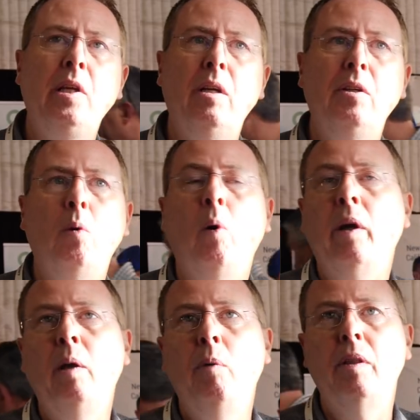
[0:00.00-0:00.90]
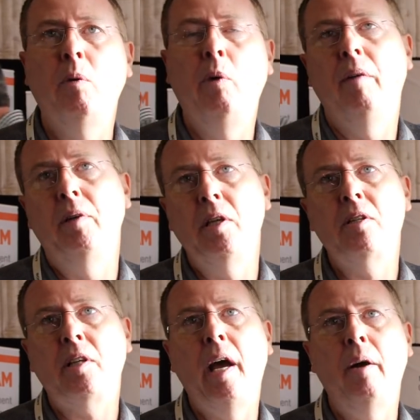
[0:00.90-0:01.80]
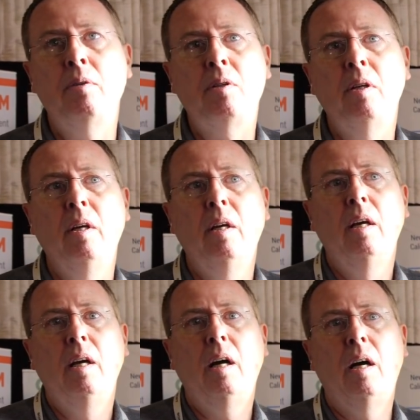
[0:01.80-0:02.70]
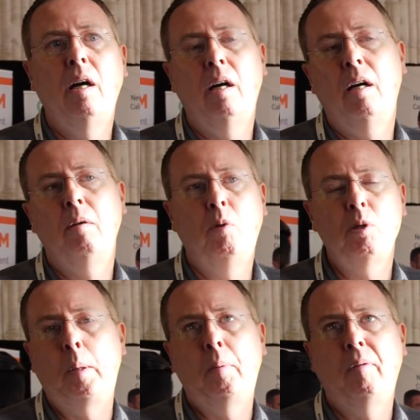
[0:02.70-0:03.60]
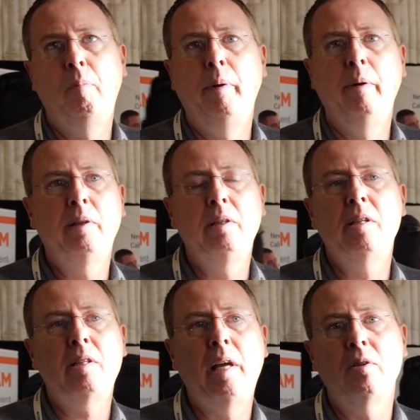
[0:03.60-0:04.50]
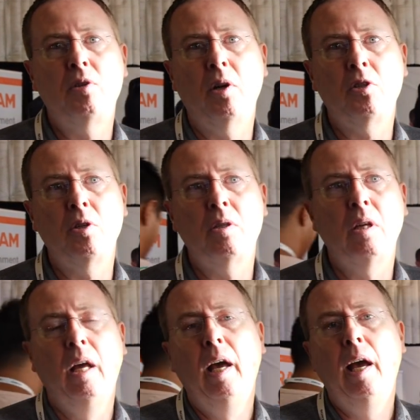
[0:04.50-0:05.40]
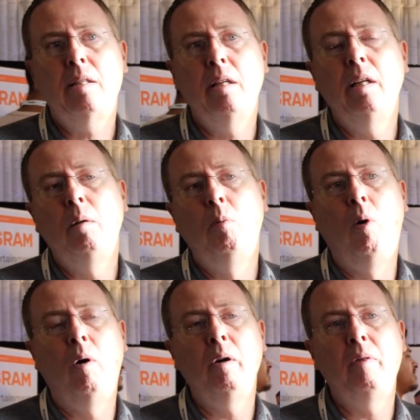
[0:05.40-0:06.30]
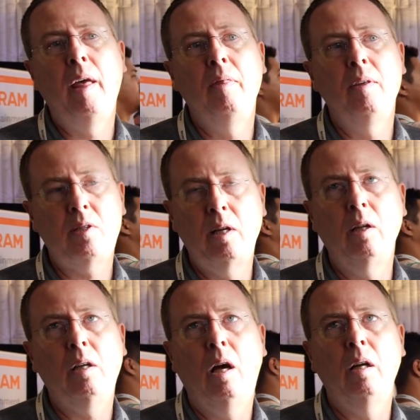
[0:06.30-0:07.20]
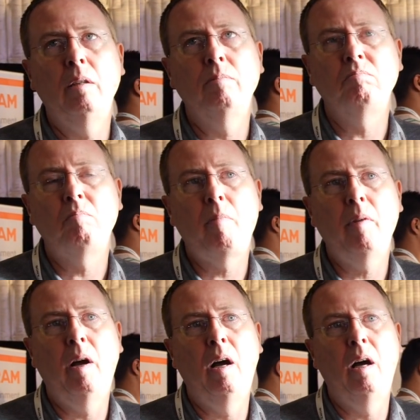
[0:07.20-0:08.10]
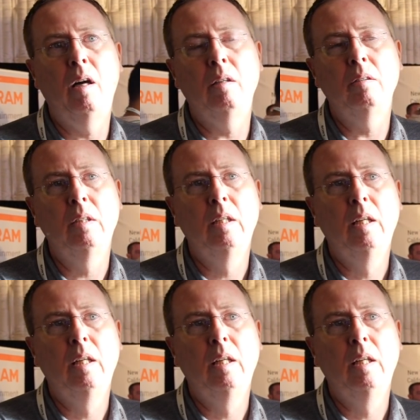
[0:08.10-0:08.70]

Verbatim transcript: dealer you're working with and whatever discount. Uh, most people are familiar with their discount structures. It's a little more than the single color. Uh,